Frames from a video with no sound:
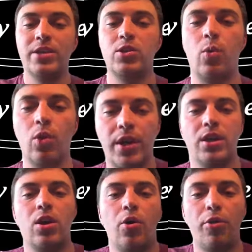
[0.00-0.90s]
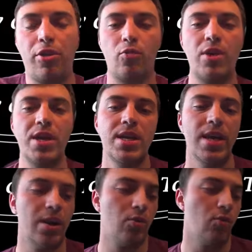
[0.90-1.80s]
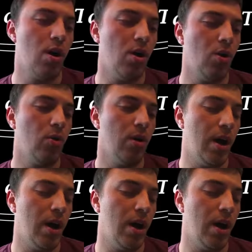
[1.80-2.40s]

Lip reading: So we're looking to go three in a row